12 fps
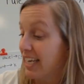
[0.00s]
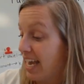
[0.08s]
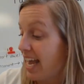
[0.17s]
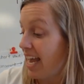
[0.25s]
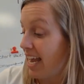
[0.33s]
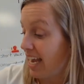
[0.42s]

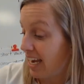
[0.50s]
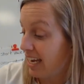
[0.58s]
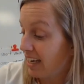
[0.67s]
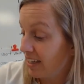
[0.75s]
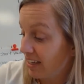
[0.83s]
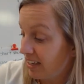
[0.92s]

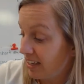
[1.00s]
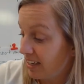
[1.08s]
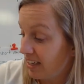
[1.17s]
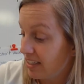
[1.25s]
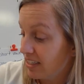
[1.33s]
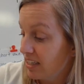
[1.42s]
Okay,
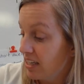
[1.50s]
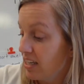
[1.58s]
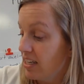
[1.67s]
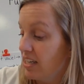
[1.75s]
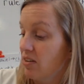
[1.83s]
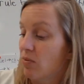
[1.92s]
good.
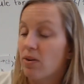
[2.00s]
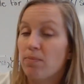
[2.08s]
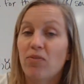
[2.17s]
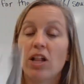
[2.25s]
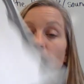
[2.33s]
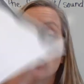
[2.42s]
We
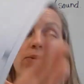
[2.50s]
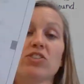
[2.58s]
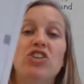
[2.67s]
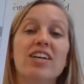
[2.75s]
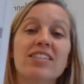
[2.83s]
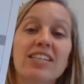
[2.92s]
follow it with
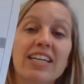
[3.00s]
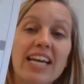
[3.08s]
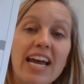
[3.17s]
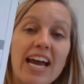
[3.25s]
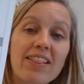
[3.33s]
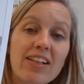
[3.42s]
just a
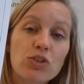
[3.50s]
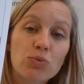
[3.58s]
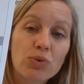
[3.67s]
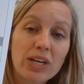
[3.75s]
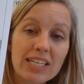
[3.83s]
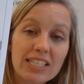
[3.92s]
K. Let's
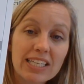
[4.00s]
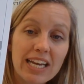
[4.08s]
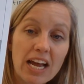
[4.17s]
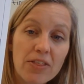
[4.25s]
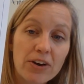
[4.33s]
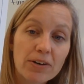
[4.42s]
read it
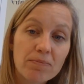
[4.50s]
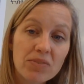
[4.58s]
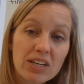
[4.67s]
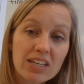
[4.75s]
together.